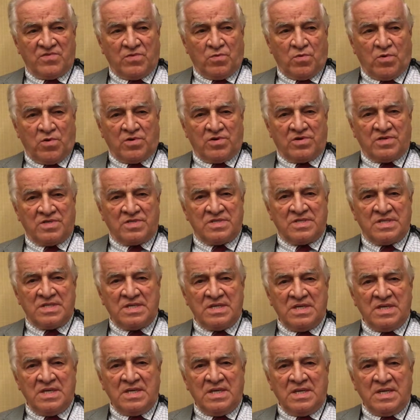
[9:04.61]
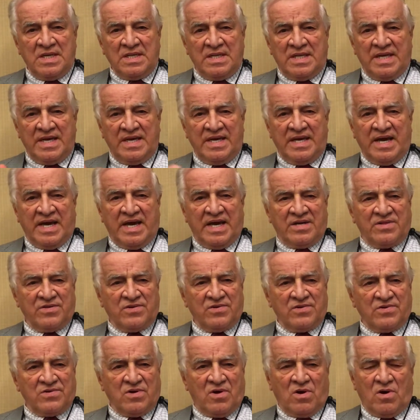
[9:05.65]
the world, they
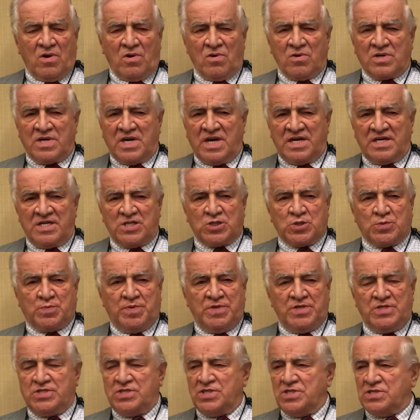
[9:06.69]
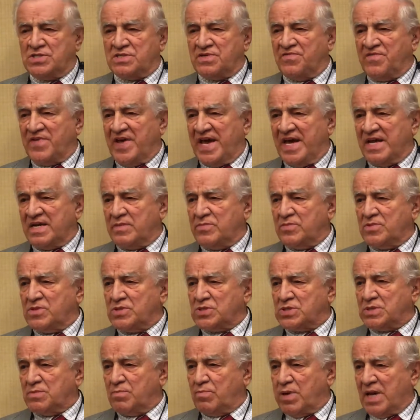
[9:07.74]
gathered all kind of species of
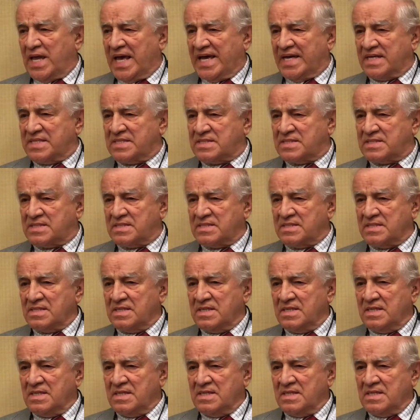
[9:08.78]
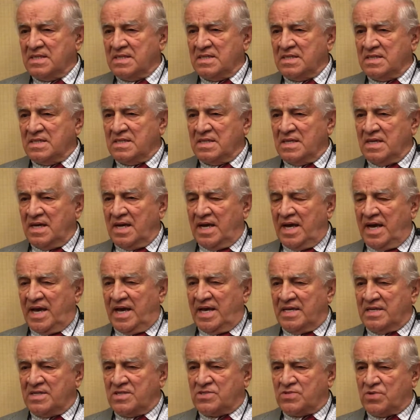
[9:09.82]
animals and plants
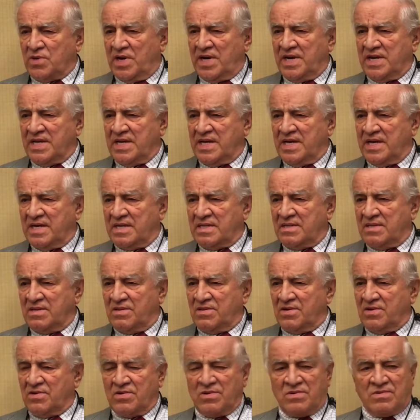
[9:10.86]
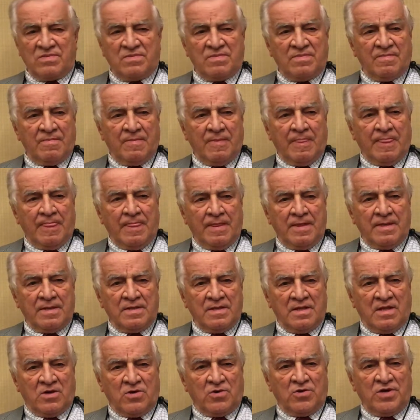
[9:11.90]
and try to get their,
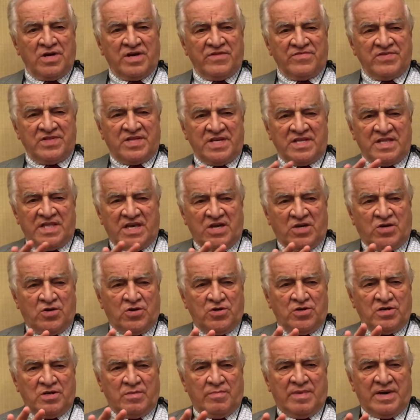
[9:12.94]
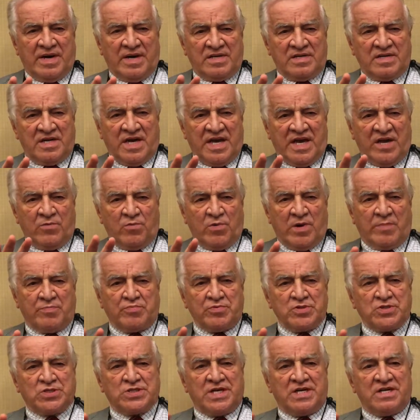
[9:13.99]
learn everything they could about a
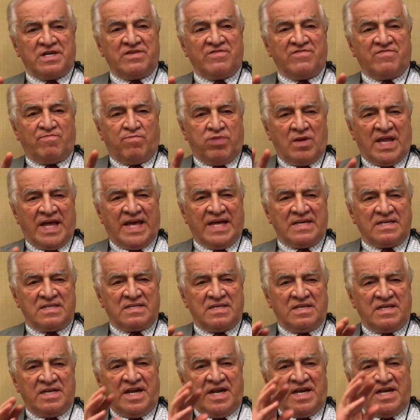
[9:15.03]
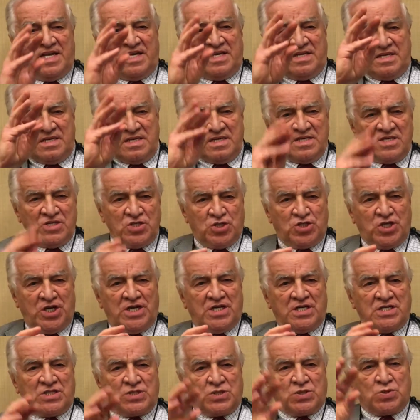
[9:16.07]
representative plant in any
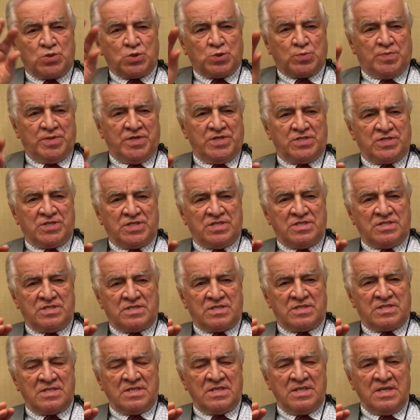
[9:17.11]
genus or species.